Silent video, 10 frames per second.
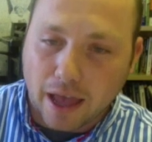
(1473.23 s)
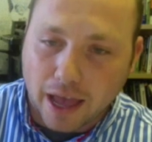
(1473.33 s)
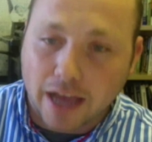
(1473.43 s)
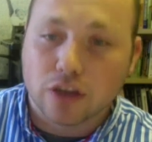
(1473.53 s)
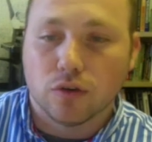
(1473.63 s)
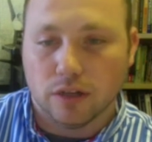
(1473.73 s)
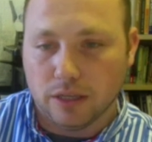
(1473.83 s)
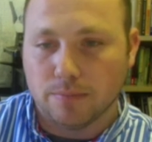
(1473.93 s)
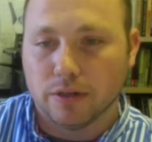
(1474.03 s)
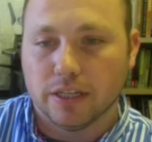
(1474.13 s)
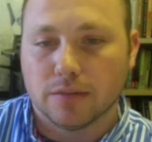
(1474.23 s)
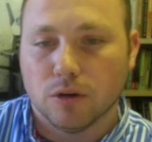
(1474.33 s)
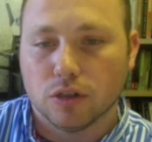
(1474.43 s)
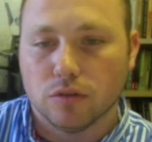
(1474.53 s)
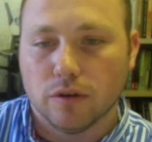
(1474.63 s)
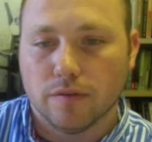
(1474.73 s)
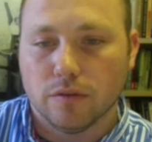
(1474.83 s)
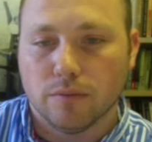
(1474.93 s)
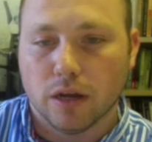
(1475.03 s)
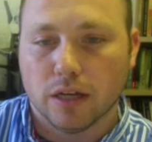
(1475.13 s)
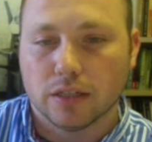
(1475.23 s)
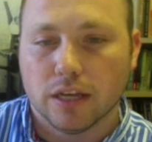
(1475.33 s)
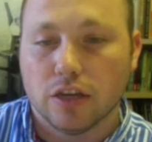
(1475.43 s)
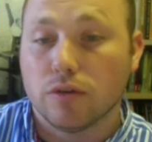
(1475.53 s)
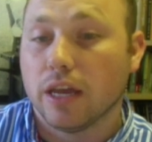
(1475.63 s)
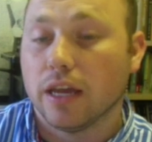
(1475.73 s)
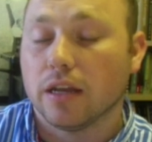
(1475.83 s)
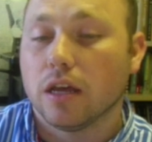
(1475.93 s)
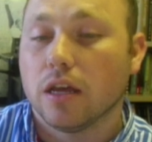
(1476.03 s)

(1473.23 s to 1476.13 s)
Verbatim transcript: accurately predict marginal revenue product and you can't